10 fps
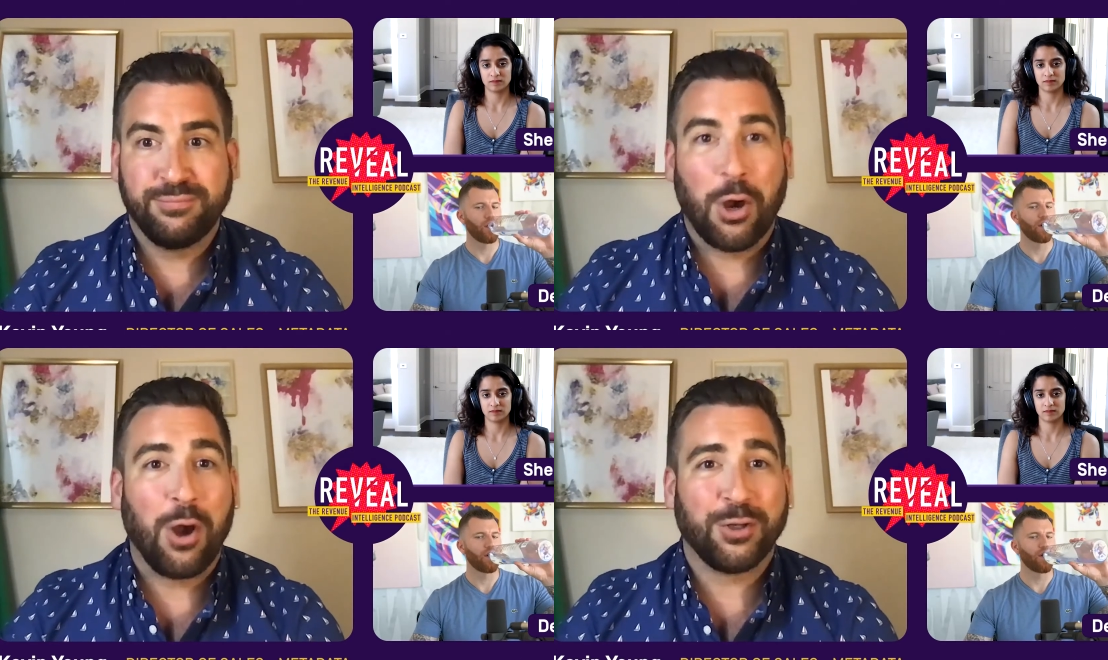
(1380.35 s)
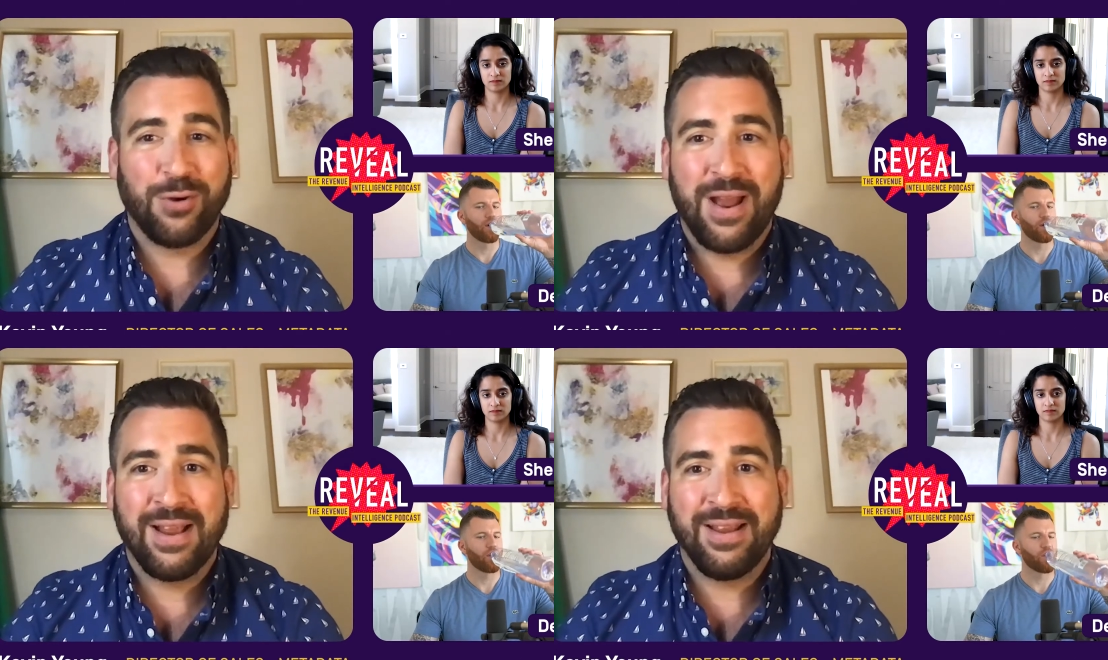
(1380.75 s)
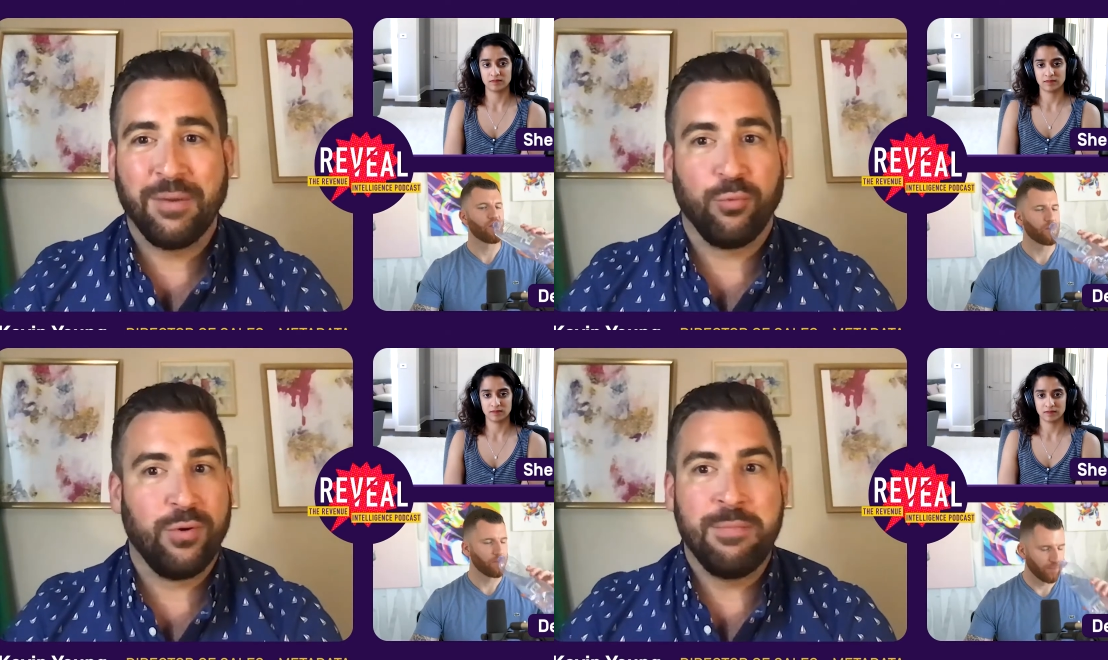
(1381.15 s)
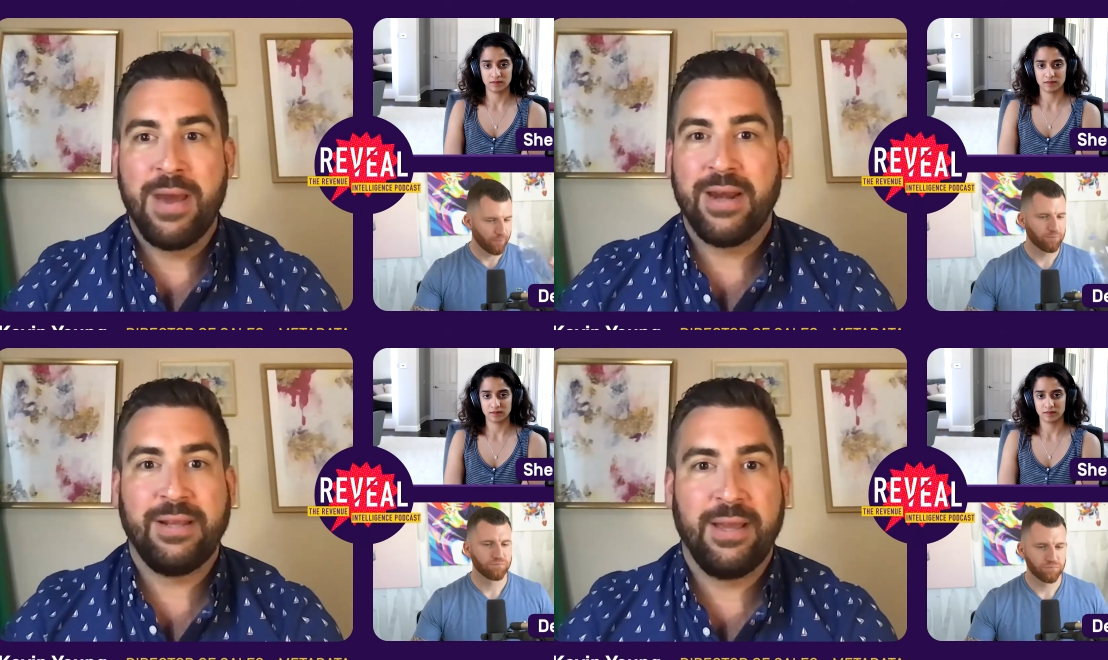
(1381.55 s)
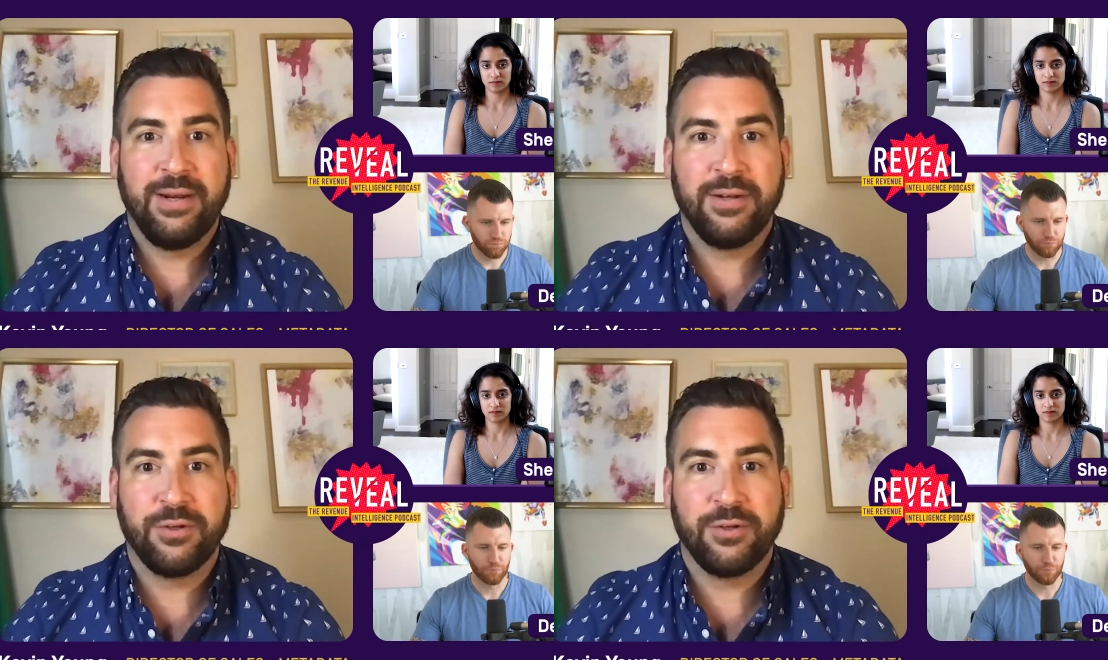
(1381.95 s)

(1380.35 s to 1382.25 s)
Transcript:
Speaker 1: talk track and a premeditated